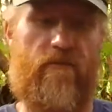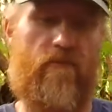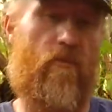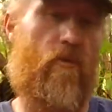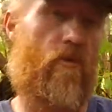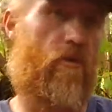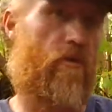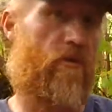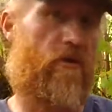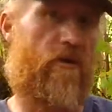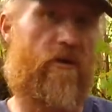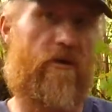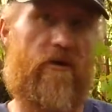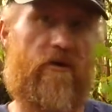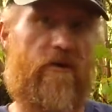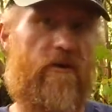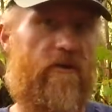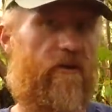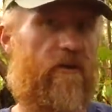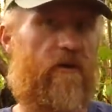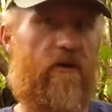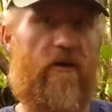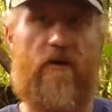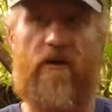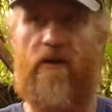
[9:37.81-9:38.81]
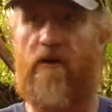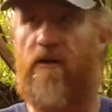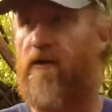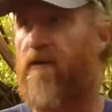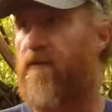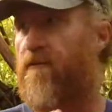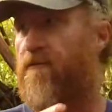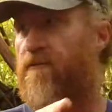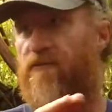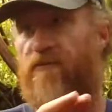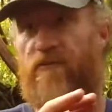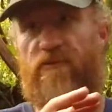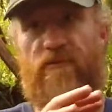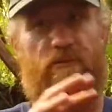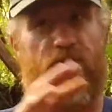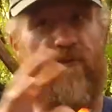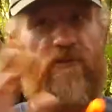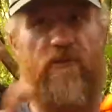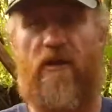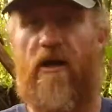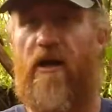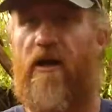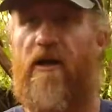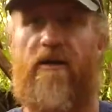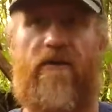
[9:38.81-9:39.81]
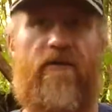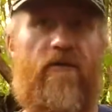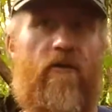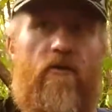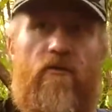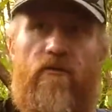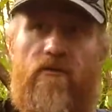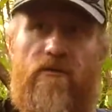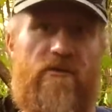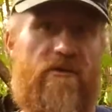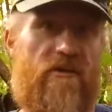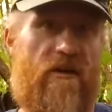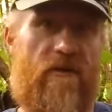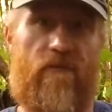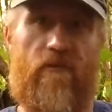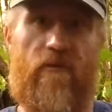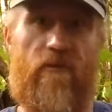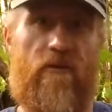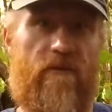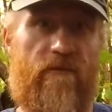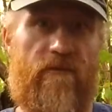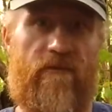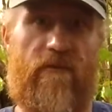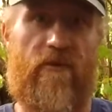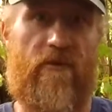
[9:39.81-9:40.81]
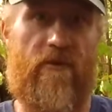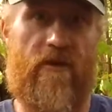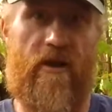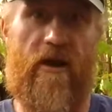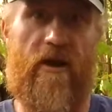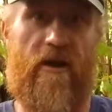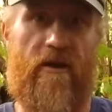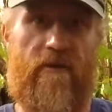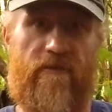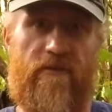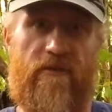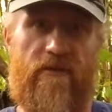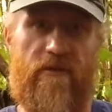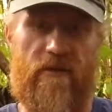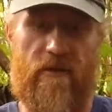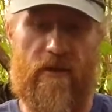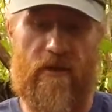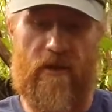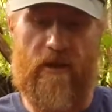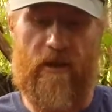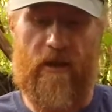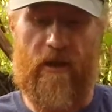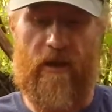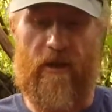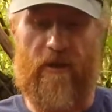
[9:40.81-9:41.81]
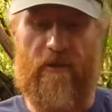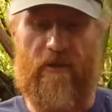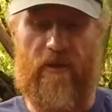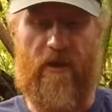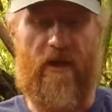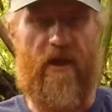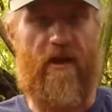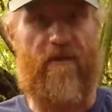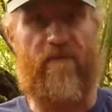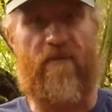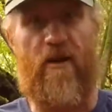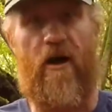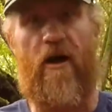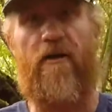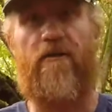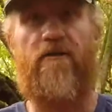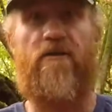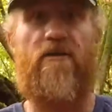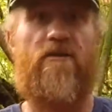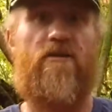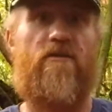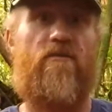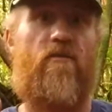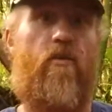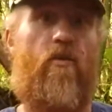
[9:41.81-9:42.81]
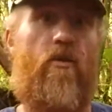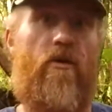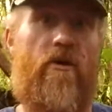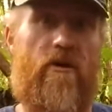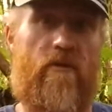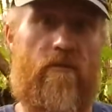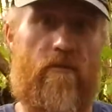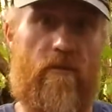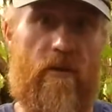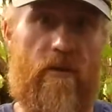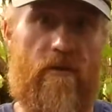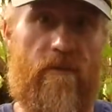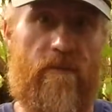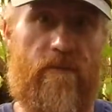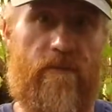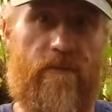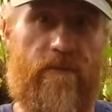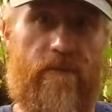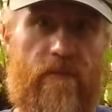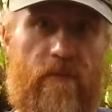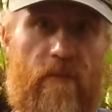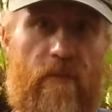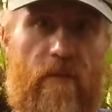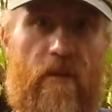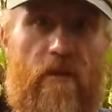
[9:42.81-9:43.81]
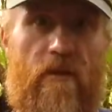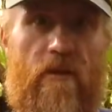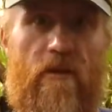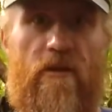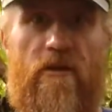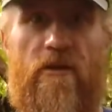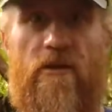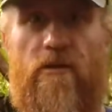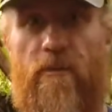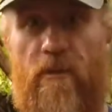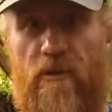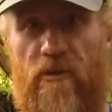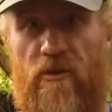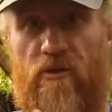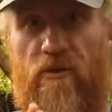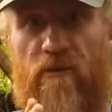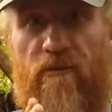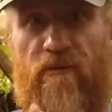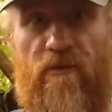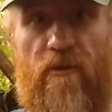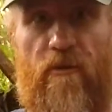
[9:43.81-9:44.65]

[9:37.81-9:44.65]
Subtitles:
Mora. I own several of their knives and they have not disappointed me, especially